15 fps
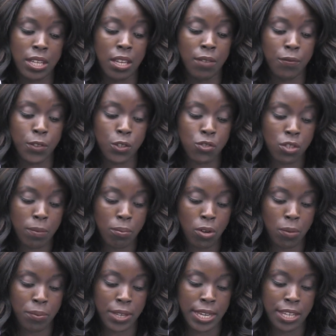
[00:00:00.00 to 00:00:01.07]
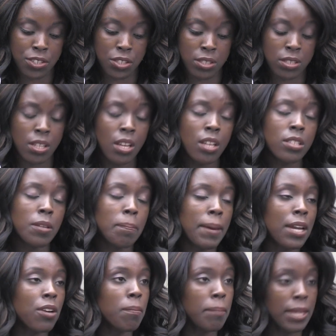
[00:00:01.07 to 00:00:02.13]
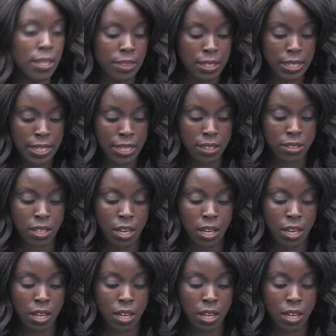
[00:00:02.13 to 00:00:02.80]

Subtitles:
in future appropriations to better meet the needs